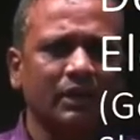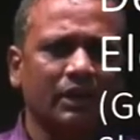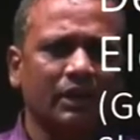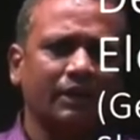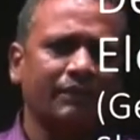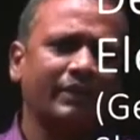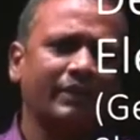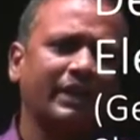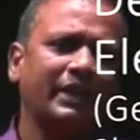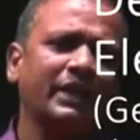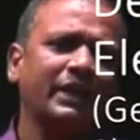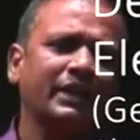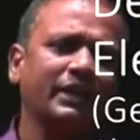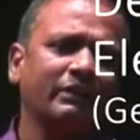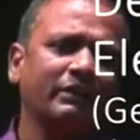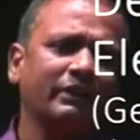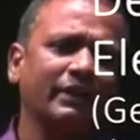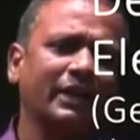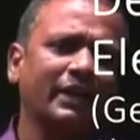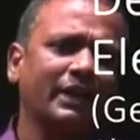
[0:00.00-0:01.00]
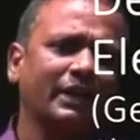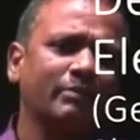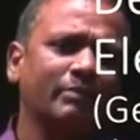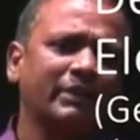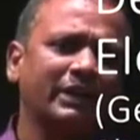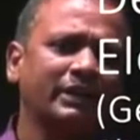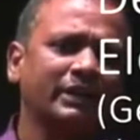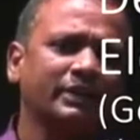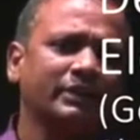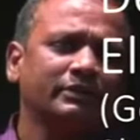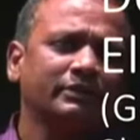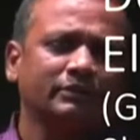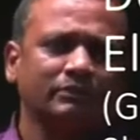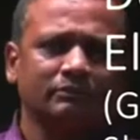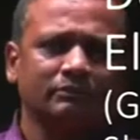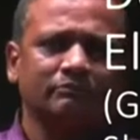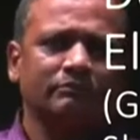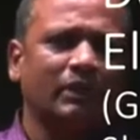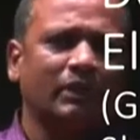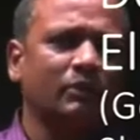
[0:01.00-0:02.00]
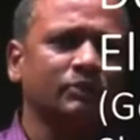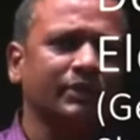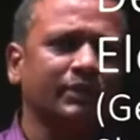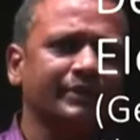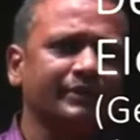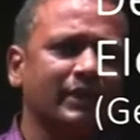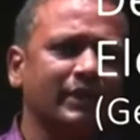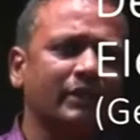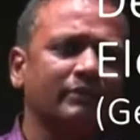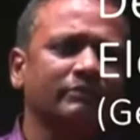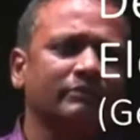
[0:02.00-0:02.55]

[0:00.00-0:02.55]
If a gear at a mid, how to design.